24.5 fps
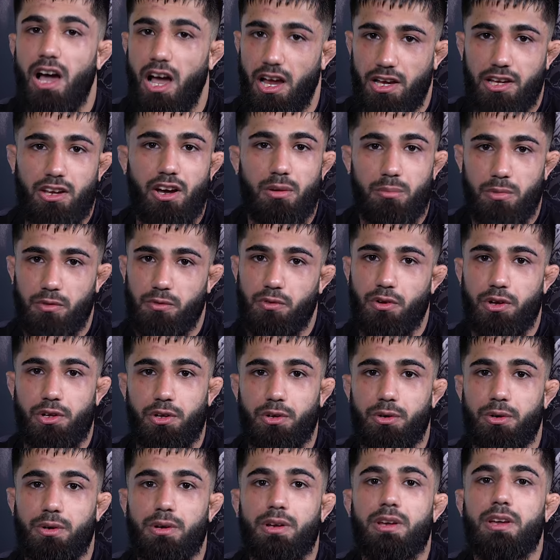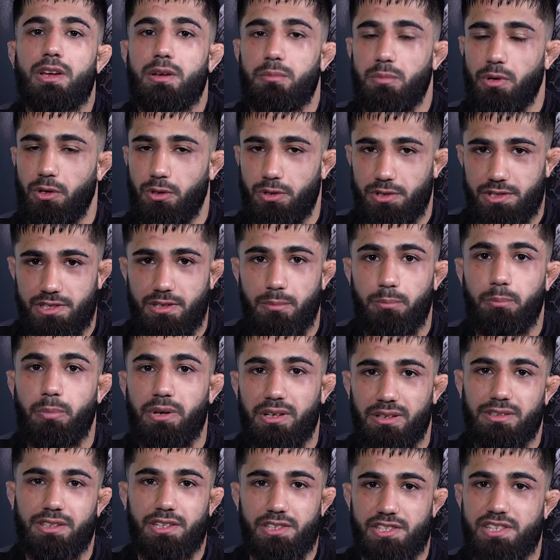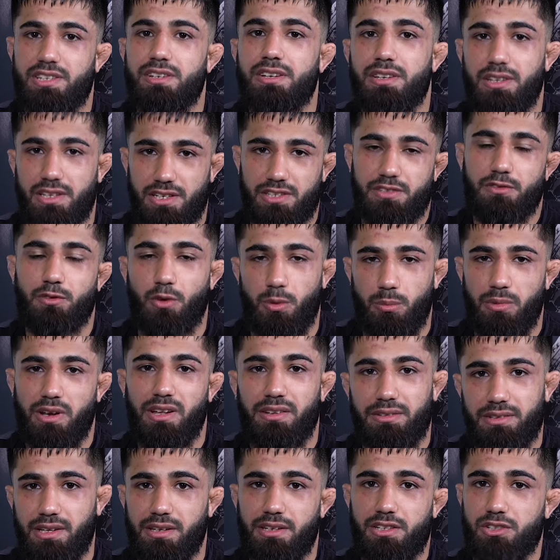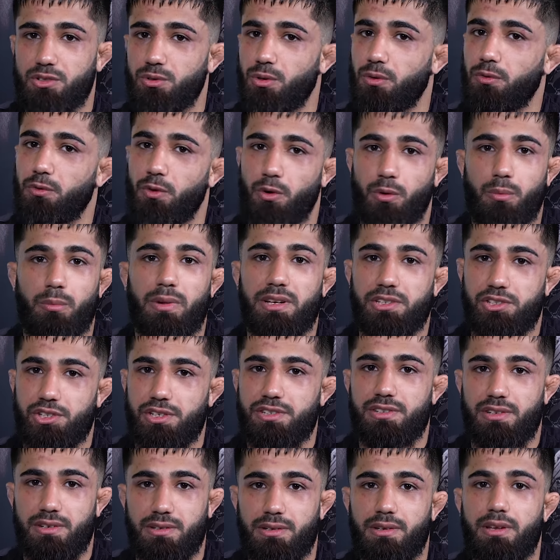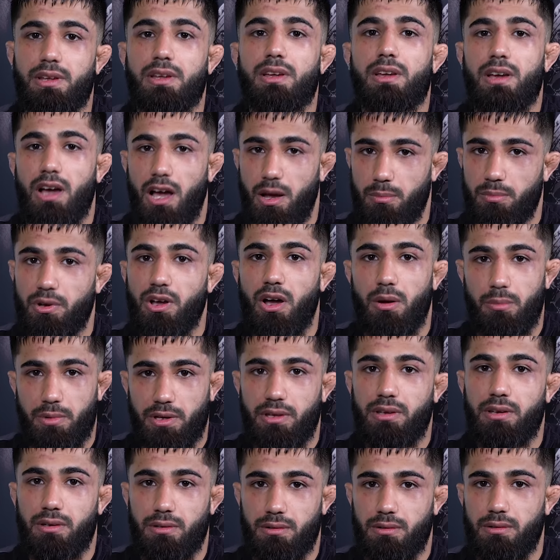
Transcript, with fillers: I'm coming for you because the belt is from London. It's not from Manchester. I'm coming.